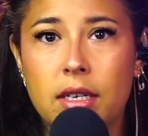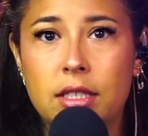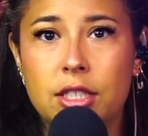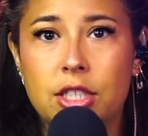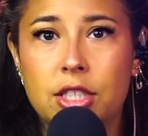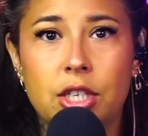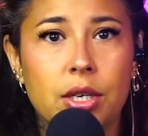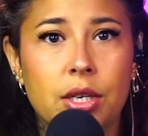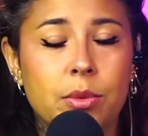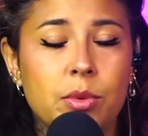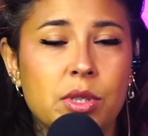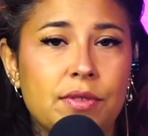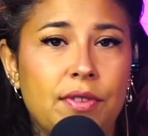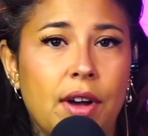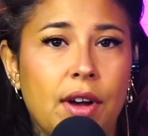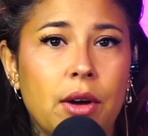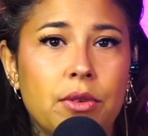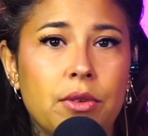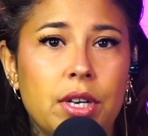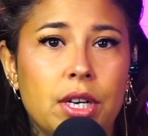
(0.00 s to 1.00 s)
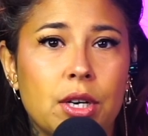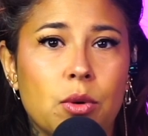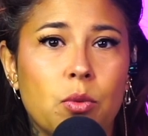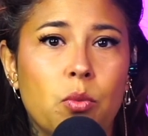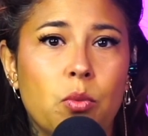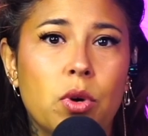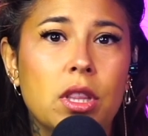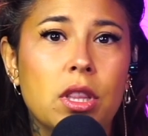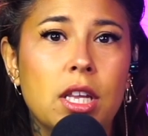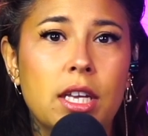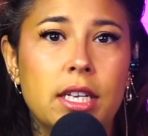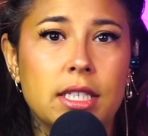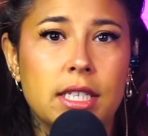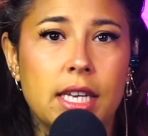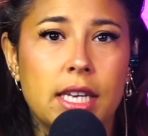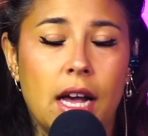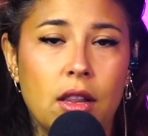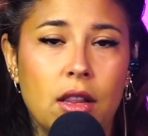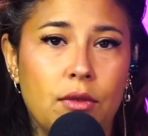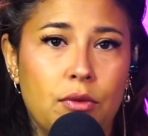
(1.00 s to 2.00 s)
Sherri was found near Woodland,
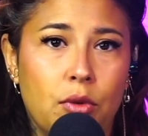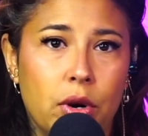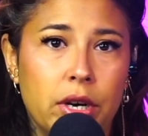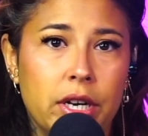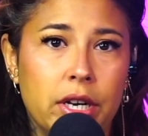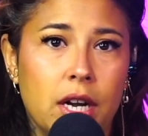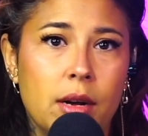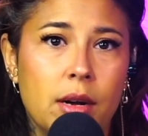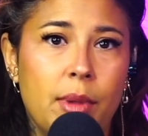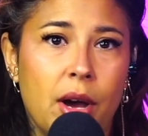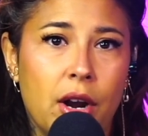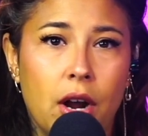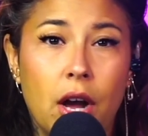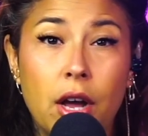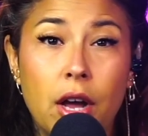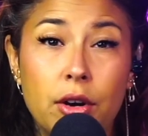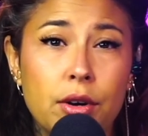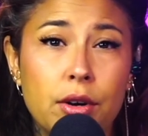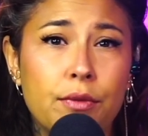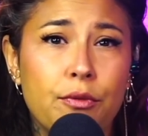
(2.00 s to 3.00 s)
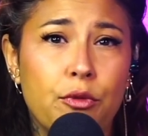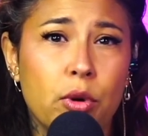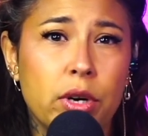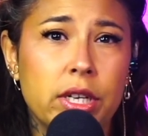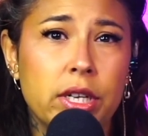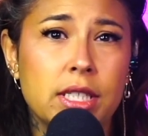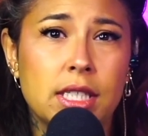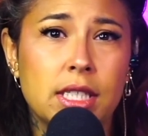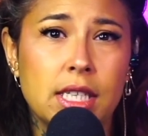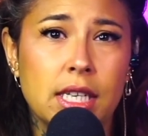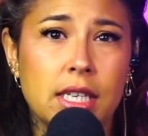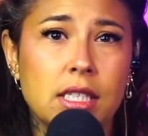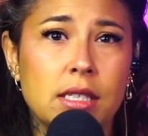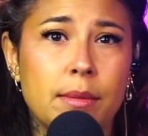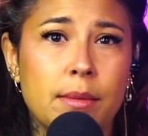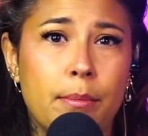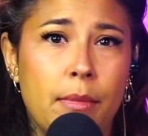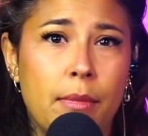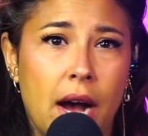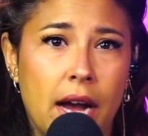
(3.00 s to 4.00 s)
California, about 146
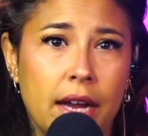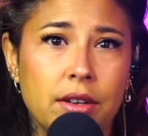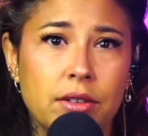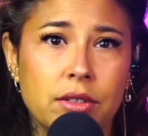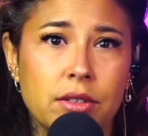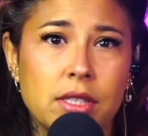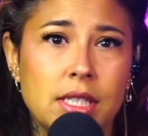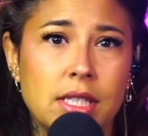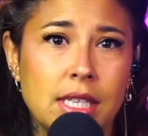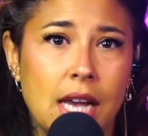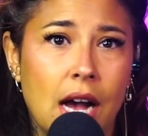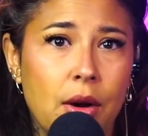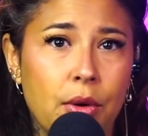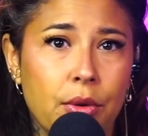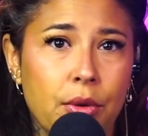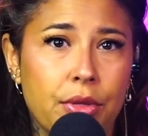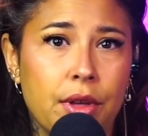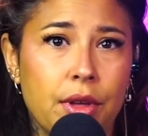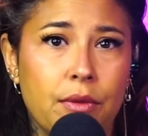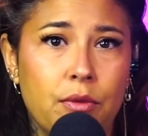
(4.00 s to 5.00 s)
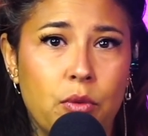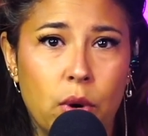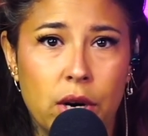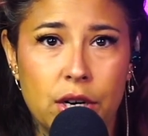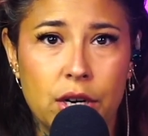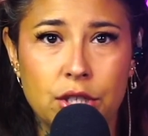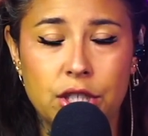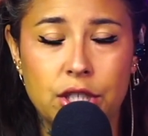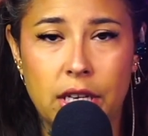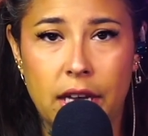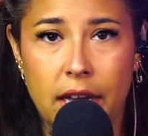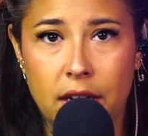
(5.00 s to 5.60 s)
miles south of where she had